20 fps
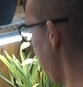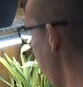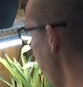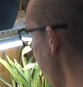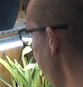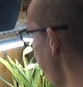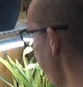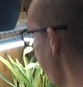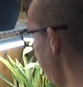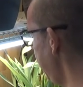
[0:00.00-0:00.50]

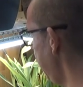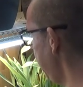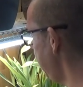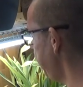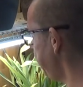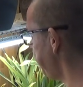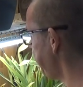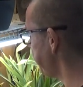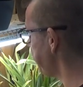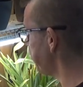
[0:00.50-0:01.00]

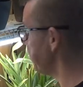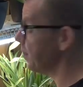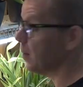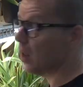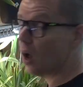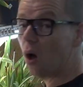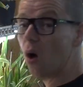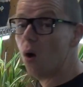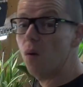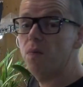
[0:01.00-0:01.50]
hopefully,
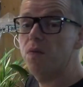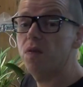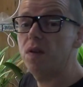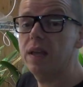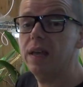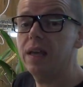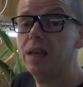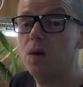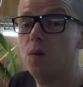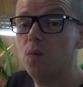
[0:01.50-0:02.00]

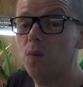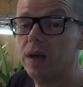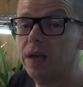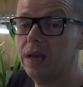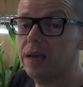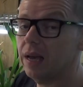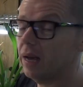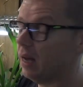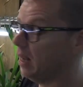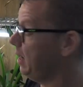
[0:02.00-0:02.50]
hopefully
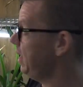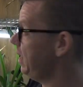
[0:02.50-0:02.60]
we uh,